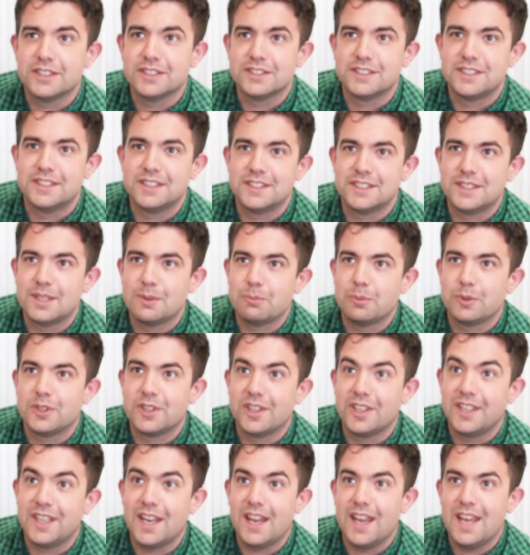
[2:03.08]
on to someone
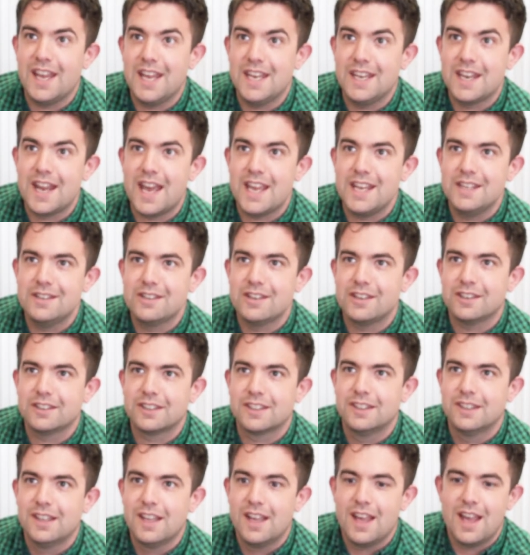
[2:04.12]
in, in Haydock,
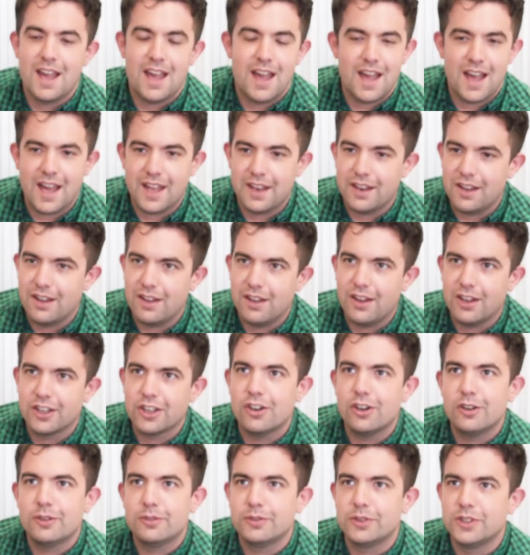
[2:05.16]
and uh, I
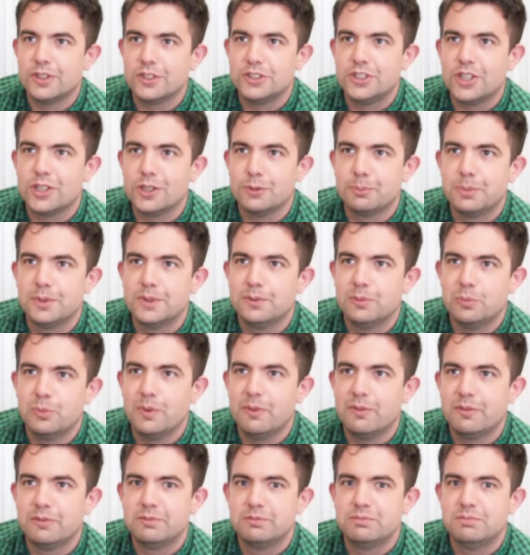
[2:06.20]
got offered a job
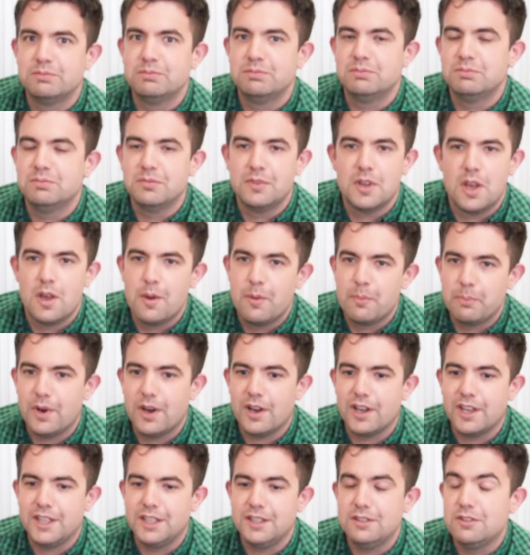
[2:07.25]
with,
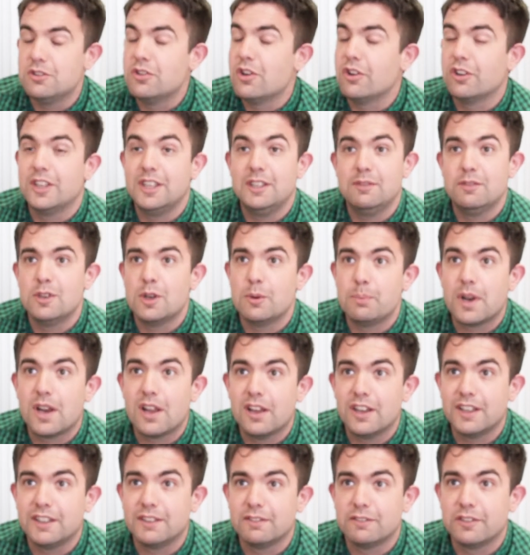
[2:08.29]
by not even
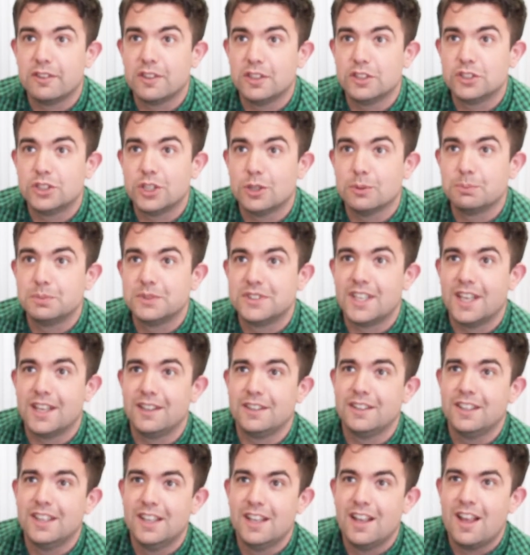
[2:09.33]
applying for the job. So
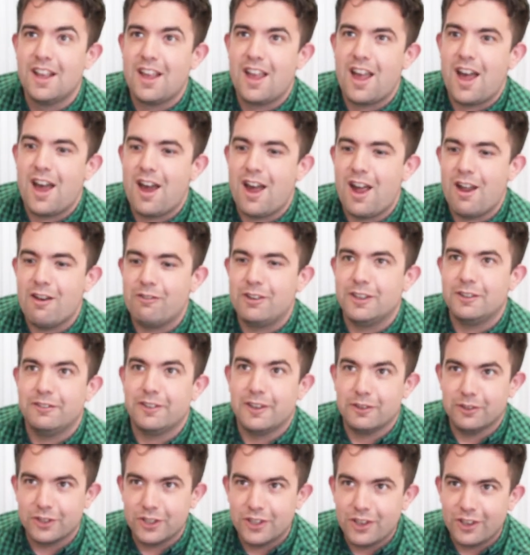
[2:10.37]
I really
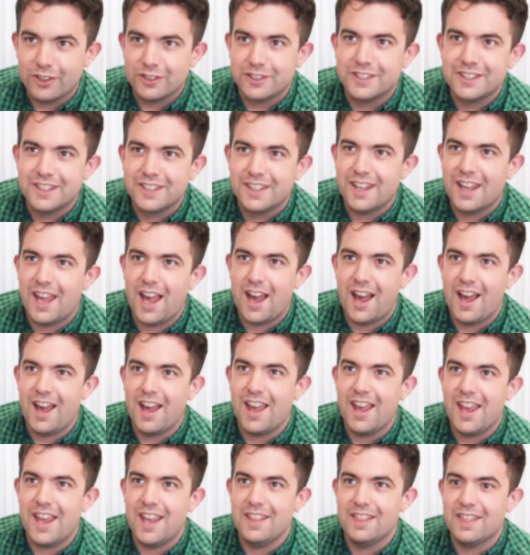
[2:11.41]
felt God
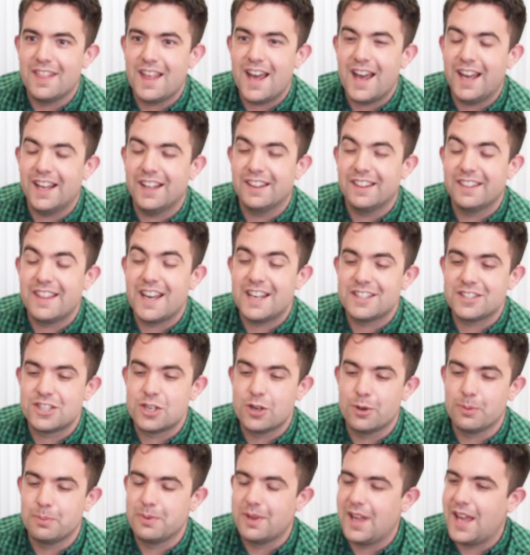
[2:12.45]
uh, in that, that
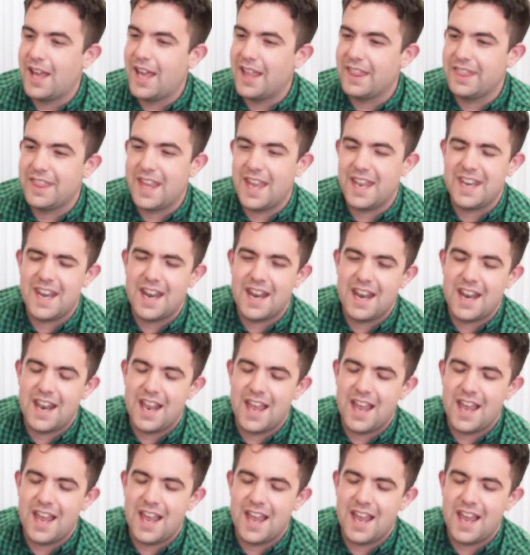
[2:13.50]
job. And then